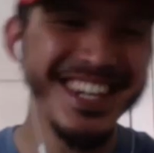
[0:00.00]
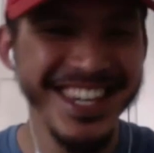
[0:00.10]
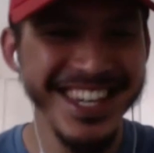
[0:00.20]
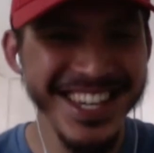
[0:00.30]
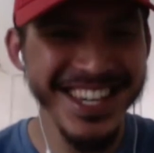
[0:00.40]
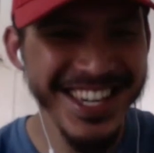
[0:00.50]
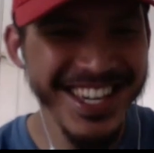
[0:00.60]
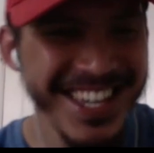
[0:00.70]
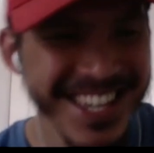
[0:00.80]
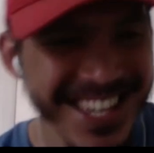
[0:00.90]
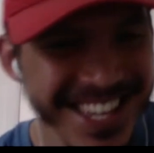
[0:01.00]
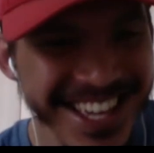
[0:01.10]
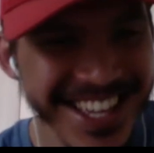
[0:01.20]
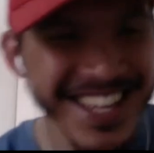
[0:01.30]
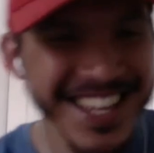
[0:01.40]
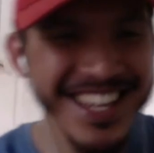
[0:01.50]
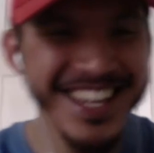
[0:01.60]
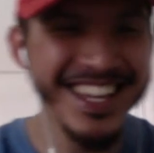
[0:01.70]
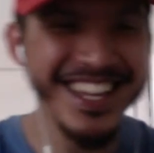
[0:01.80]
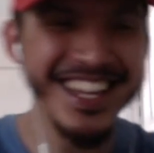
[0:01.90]
like, yeah, this is fire. I was like,
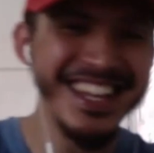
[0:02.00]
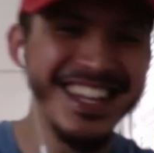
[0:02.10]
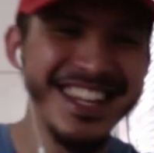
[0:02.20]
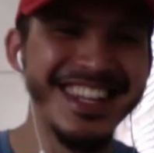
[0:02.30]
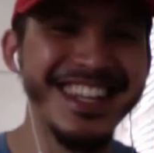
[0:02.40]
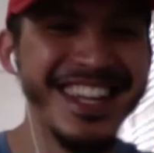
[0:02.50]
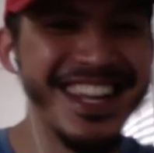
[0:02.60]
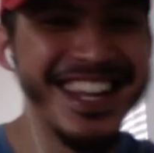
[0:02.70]
I'm gonna stop